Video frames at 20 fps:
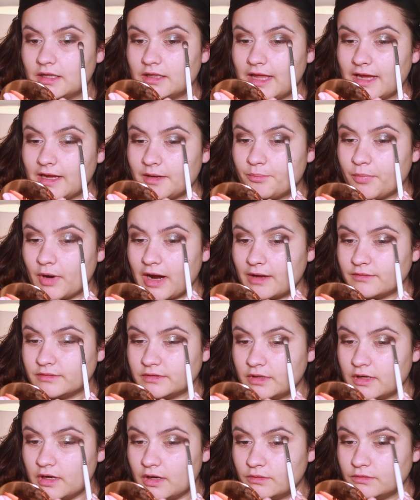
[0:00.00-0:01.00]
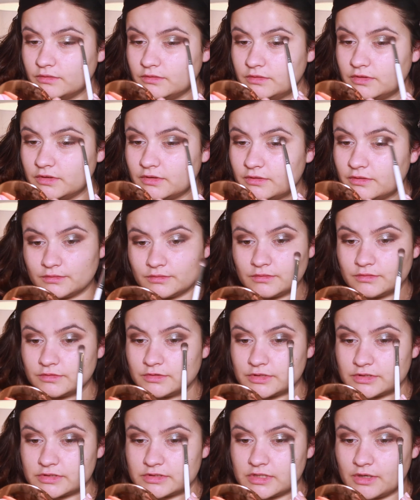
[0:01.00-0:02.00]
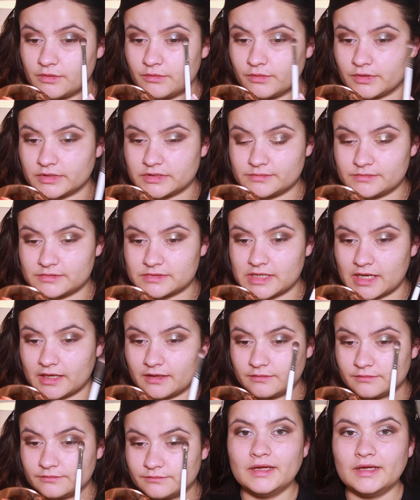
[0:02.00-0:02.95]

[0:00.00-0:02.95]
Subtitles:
like brown and gold, just so Christmassy.